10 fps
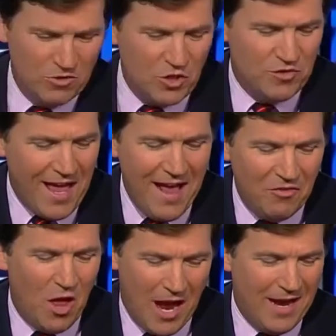Well, so the
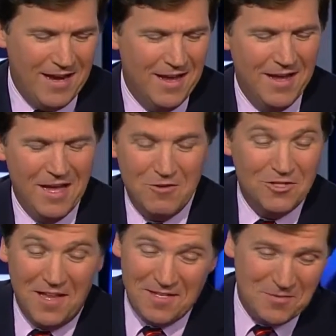headline, yeah. you
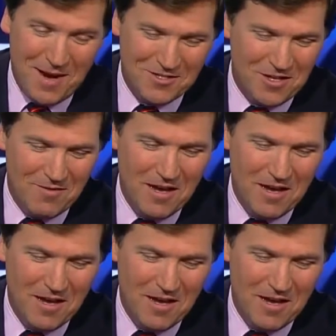said this, man, I just love